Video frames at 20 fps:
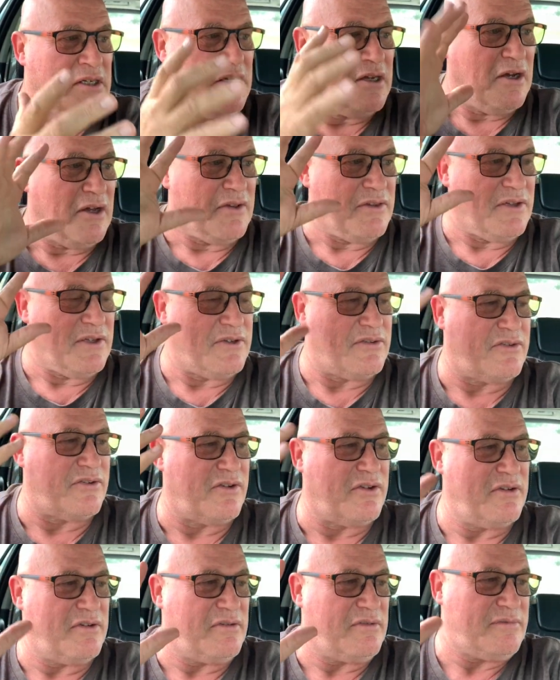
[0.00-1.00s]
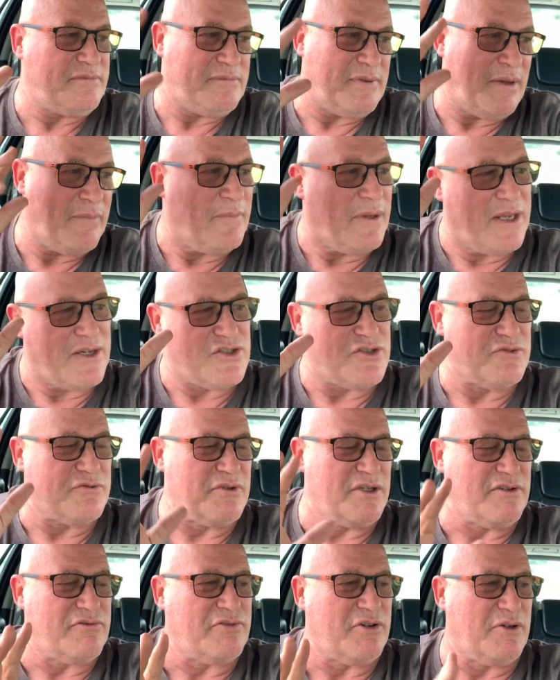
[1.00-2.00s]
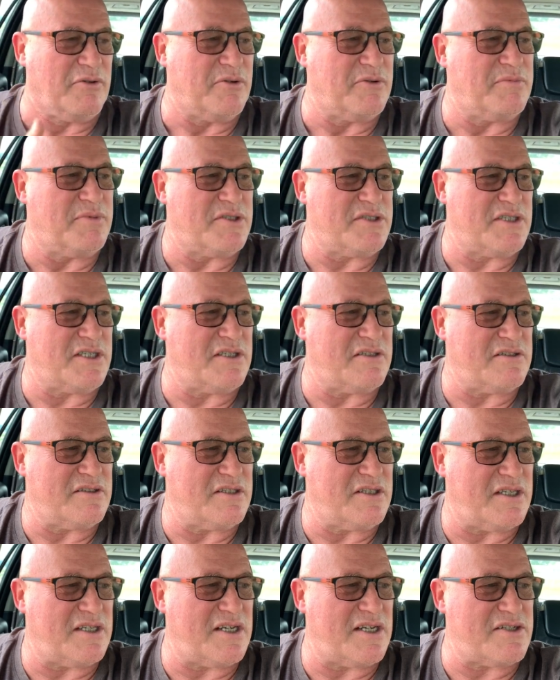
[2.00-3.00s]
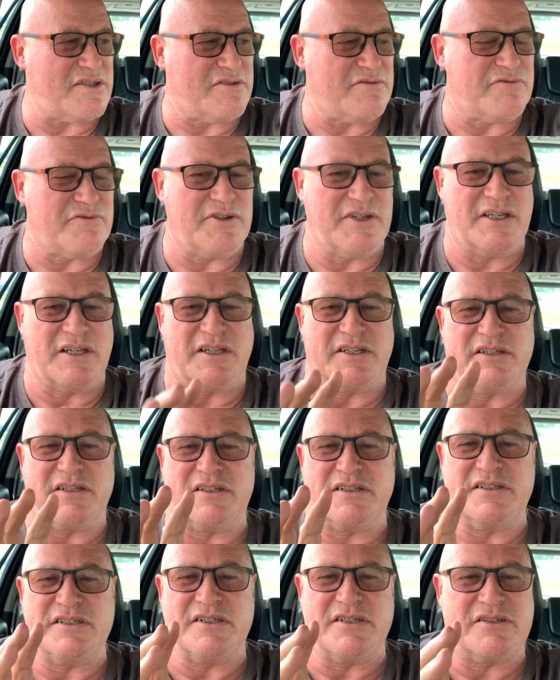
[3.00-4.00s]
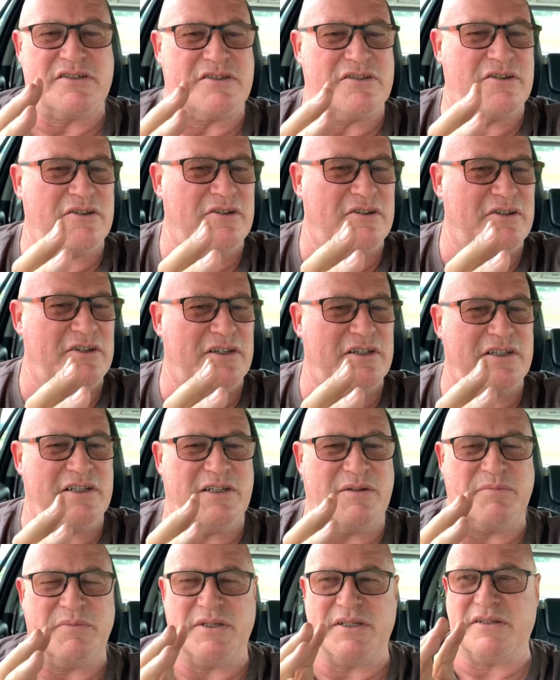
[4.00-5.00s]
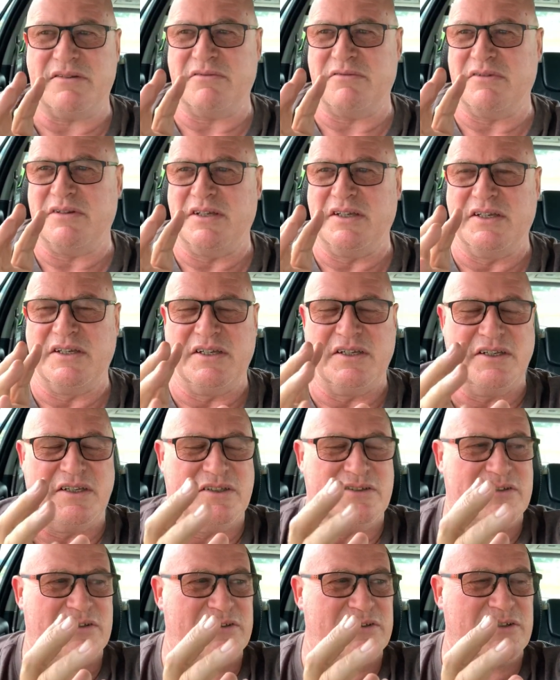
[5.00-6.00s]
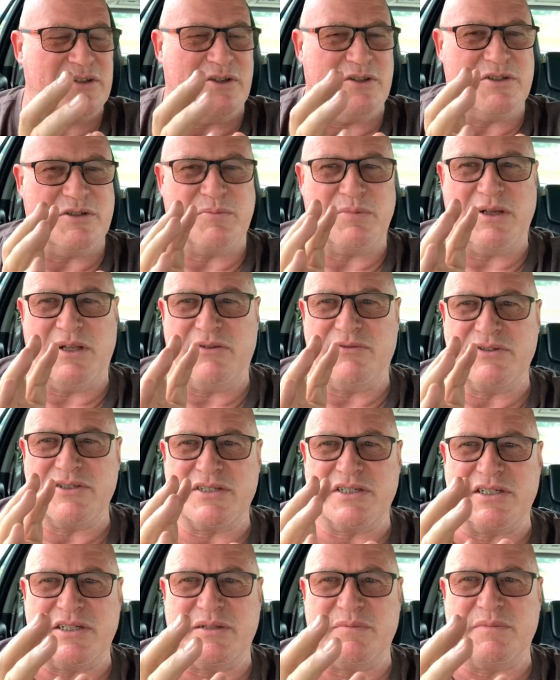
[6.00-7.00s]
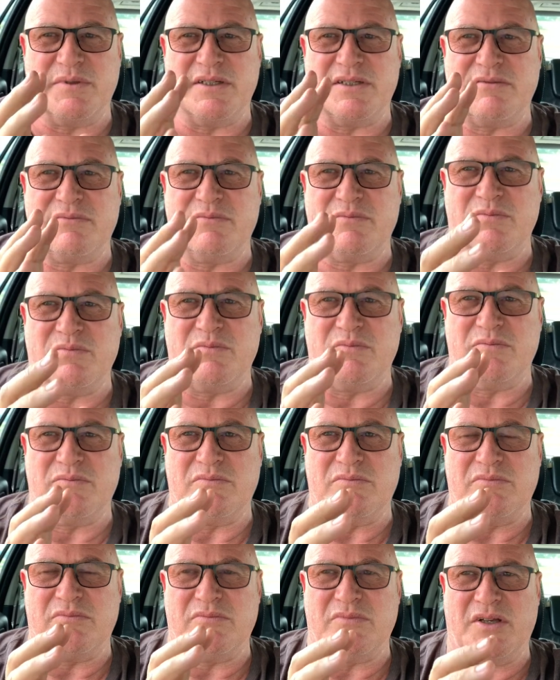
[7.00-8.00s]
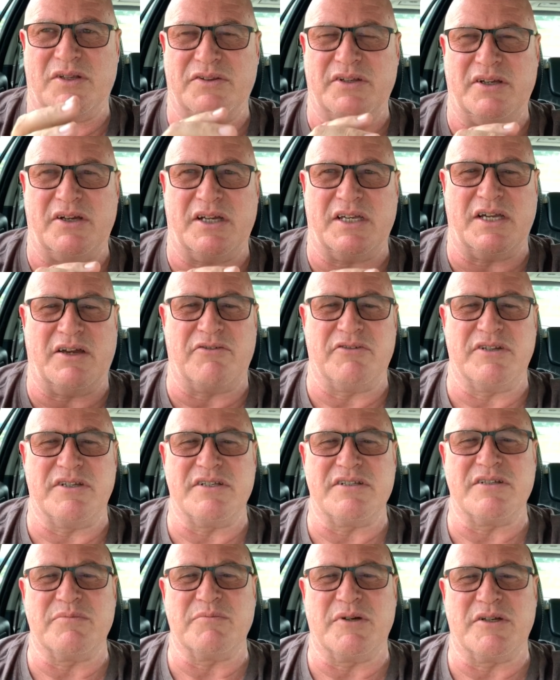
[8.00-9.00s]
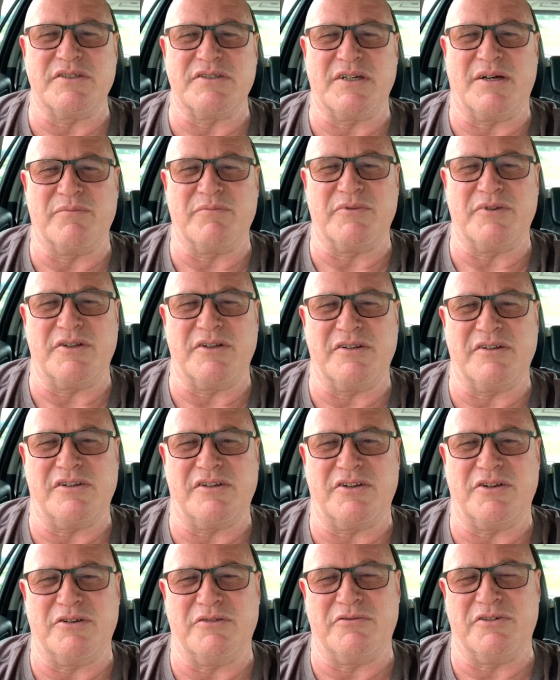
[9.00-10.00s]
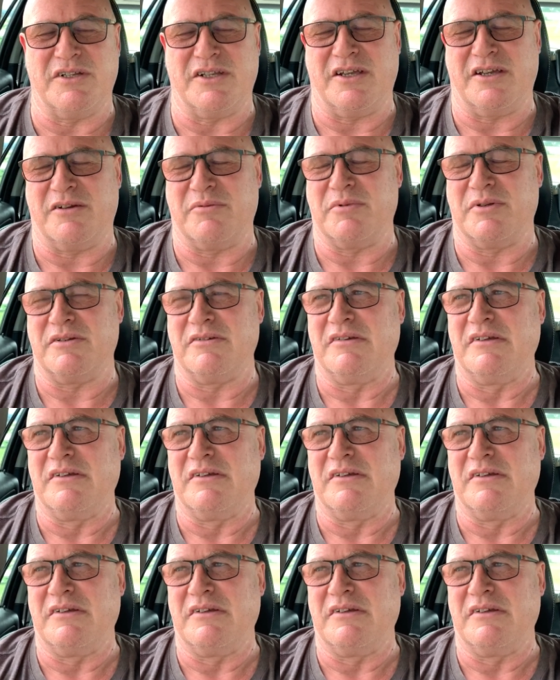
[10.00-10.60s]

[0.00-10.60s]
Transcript: on this imaginary fluid, but you can actually feel it, and you just turn a little bit, just turn your pelvis a little bit. I think I covered this in my Chum Q video, but